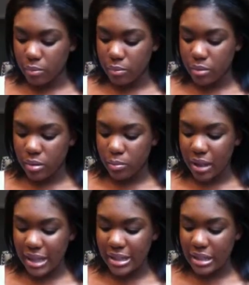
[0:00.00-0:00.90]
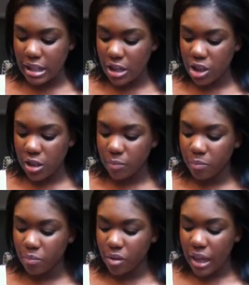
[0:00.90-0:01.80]
plastic section,
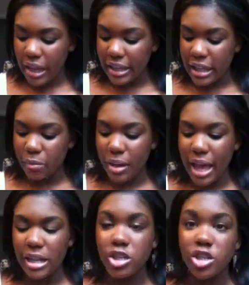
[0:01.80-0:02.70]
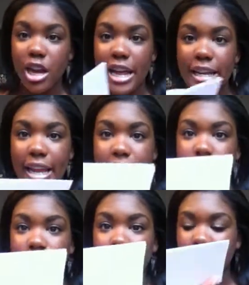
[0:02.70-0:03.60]
I keep extra index
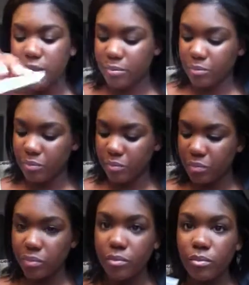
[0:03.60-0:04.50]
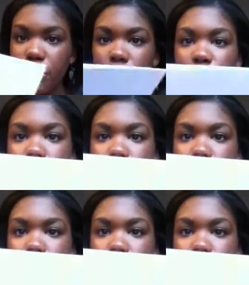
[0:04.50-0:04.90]
cards. So,